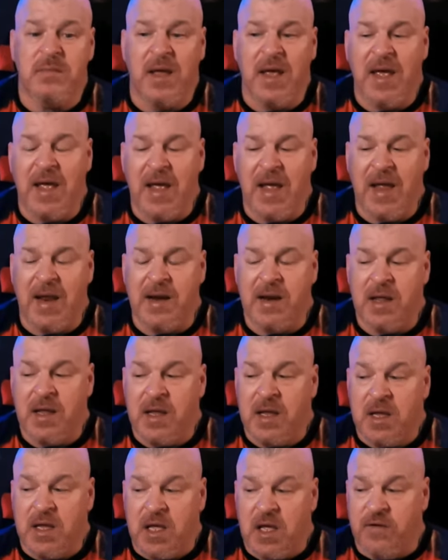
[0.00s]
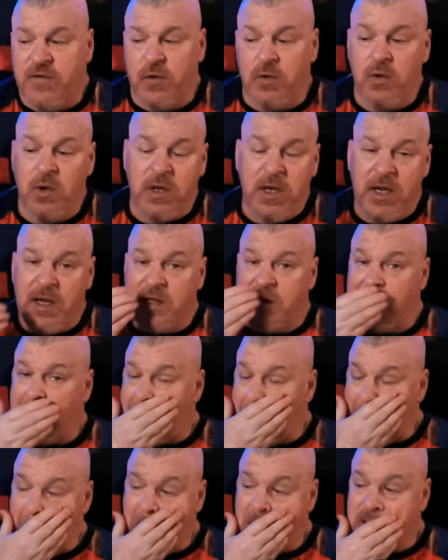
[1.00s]
And if you're looking at
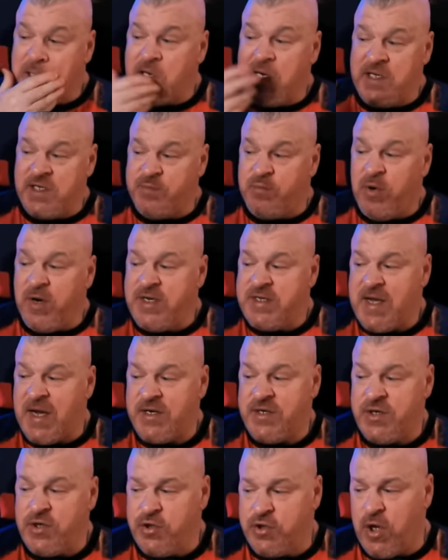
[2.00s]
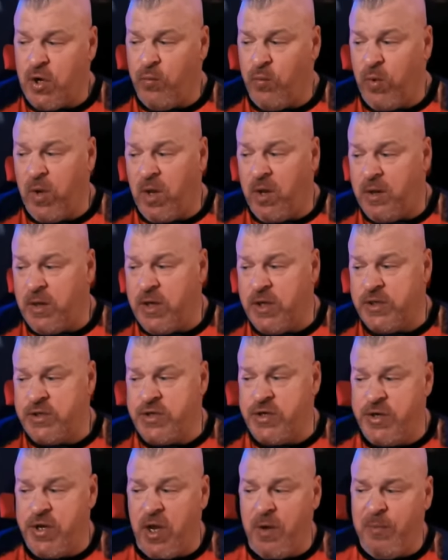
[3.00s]
today's price action saying, well, it's
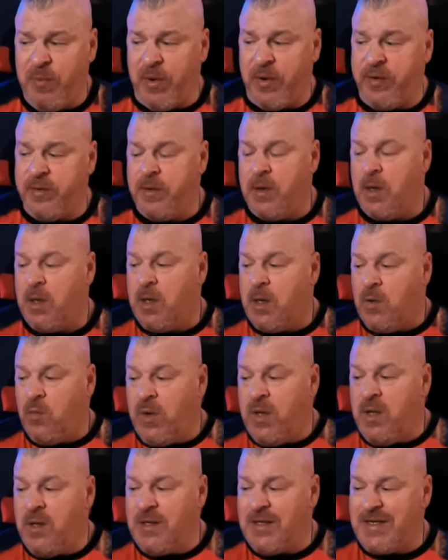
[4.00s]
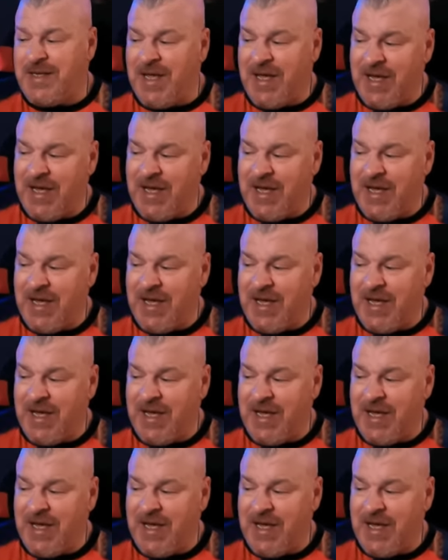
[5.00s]
dipping. Well,